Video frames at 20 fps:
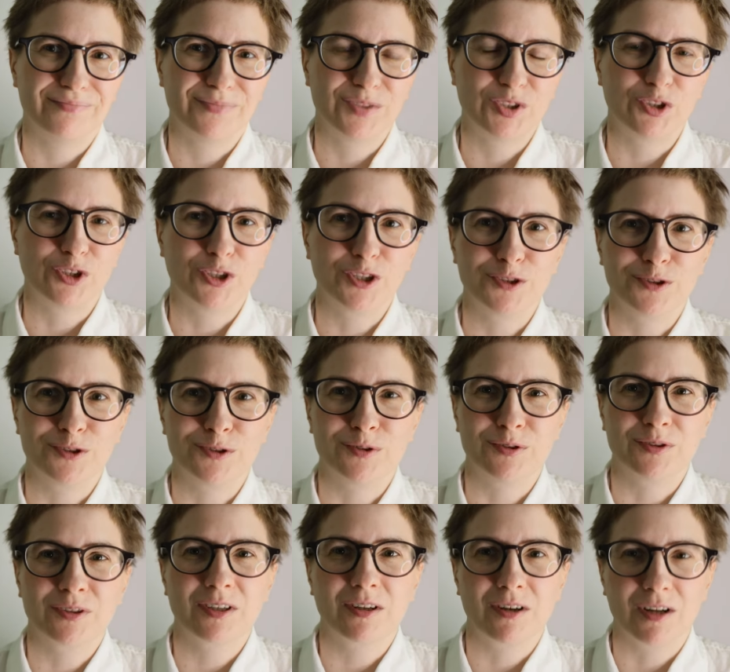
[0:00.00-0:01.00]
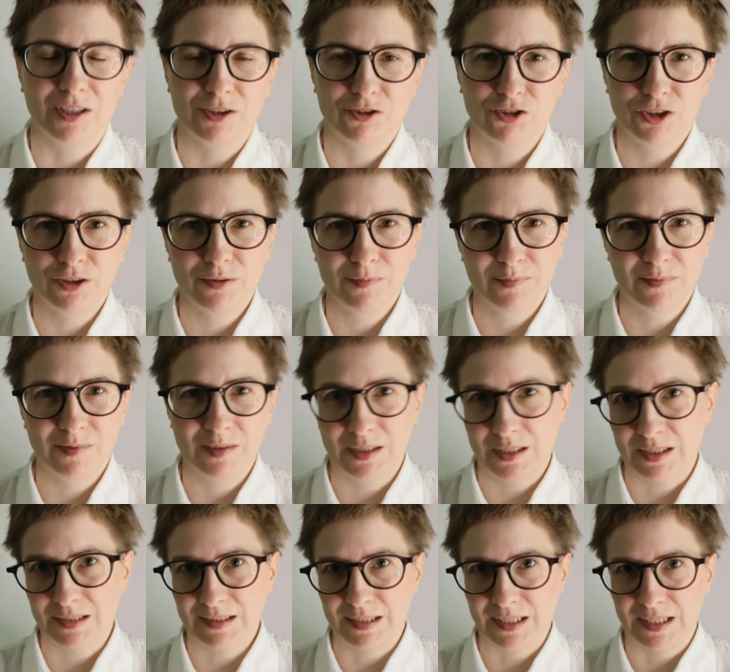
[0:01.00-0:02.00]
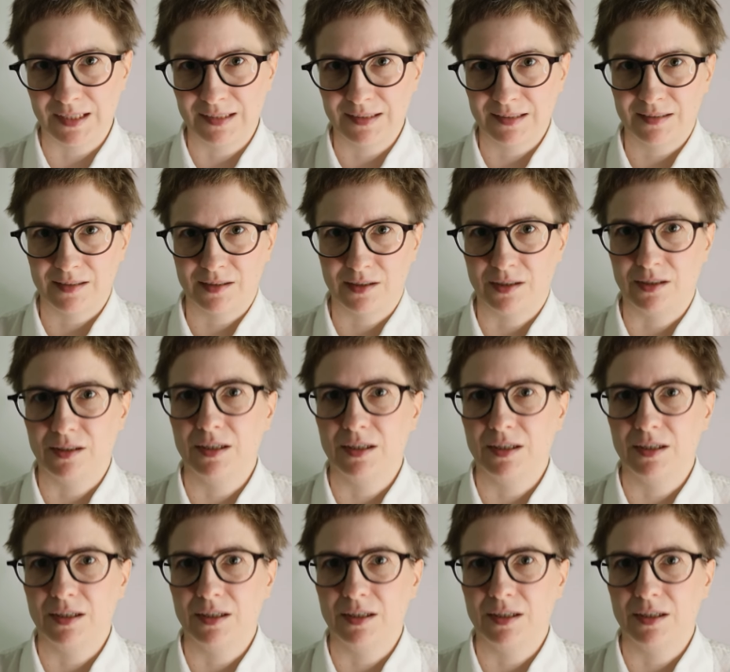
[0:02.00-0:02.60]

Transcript: certain culture these days,